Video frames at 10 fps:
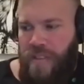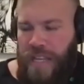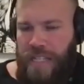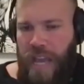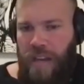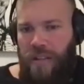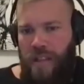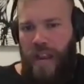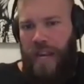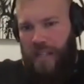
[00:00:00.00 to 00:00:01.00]
of the intent.
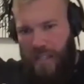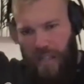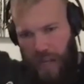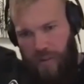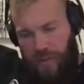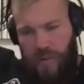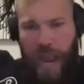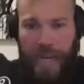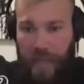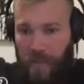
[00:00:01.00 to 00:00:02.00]
And then I can just cycle through
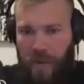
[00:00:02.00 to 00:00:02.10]
any number